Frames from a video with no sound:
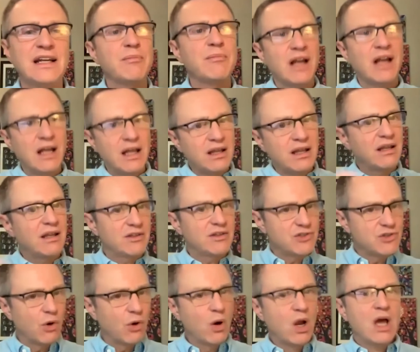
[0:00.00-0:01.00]
I mean,
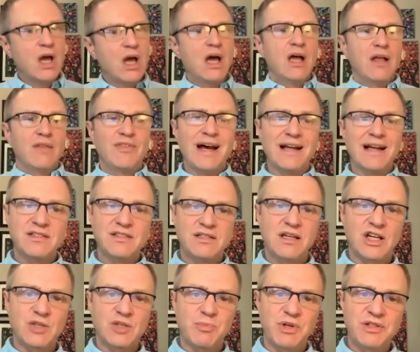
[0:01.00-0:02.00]
so that's the
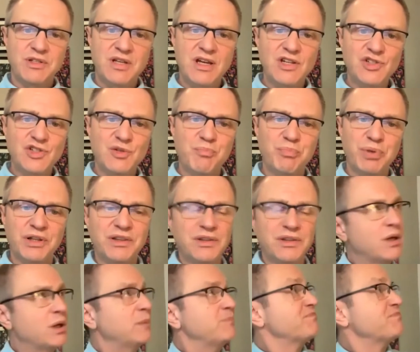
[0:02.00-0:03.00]
expectation. But
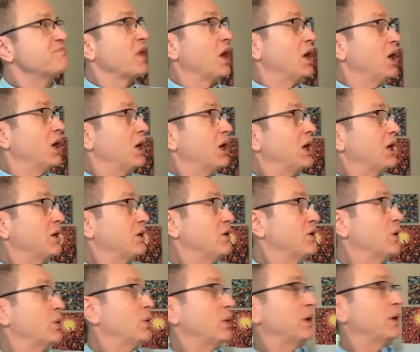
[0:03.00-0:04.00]
the, I don't
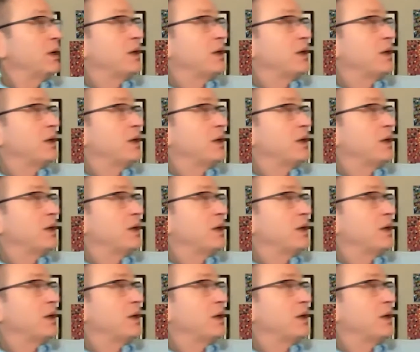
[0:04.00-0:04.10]
know,